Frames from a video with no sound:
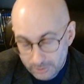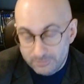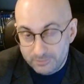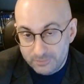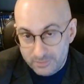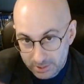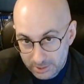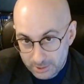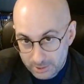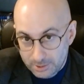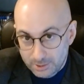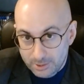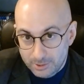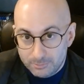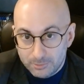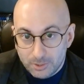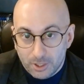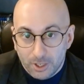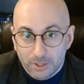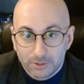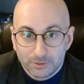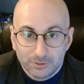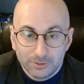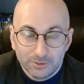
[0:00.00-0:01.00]
the
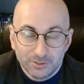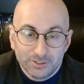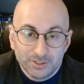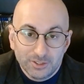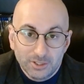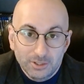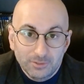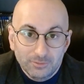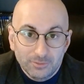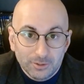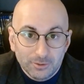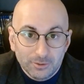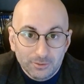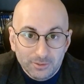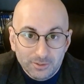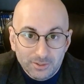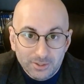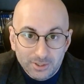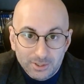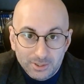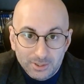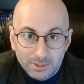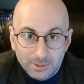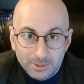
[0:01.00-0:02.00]
Dr. Xavier,
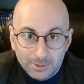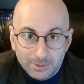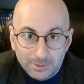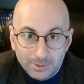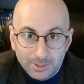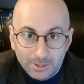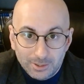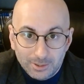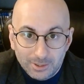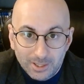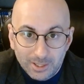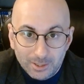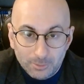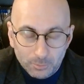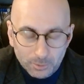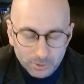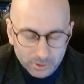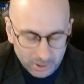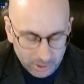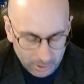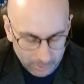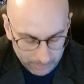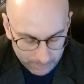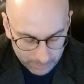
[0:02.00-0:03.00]
the Lionel Atwell
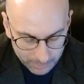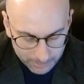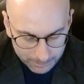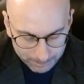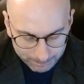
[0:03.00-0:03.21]
character.